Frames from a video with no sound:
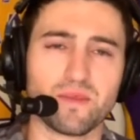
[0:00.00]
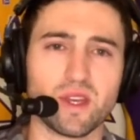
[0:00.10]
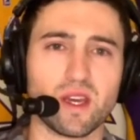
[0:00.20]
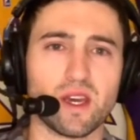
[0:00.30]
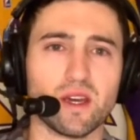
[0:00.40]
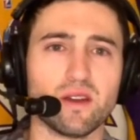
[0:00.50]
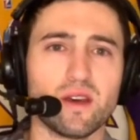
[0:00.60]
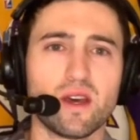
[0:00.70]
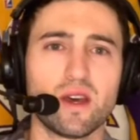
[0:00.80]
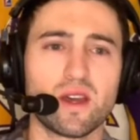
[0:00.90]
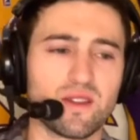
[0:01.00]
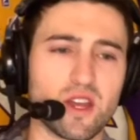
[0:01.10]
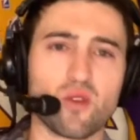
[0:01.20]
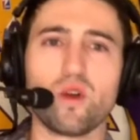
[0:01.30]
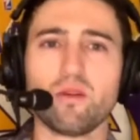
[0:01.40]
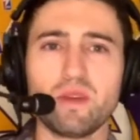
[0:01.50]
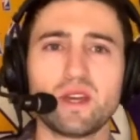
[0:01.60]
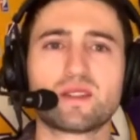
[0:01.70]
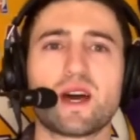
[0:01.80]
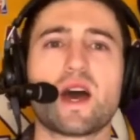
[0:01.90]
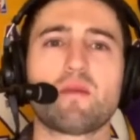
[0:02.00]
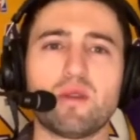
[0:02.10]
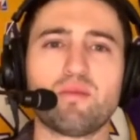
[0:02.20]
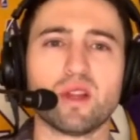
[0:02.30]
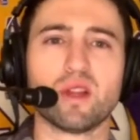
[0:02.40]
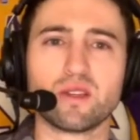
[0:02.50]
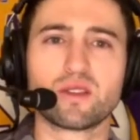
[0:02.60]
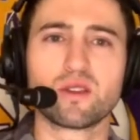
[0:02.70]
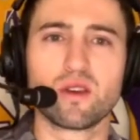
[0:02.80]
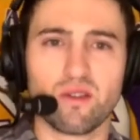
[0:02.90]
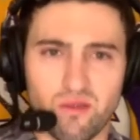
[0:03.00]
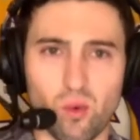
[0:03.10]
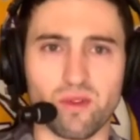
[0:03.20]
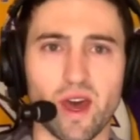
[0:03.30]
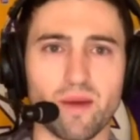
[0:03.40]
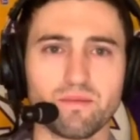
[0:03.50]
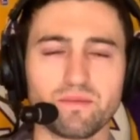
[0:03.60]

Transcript: And there will be a time and place for that.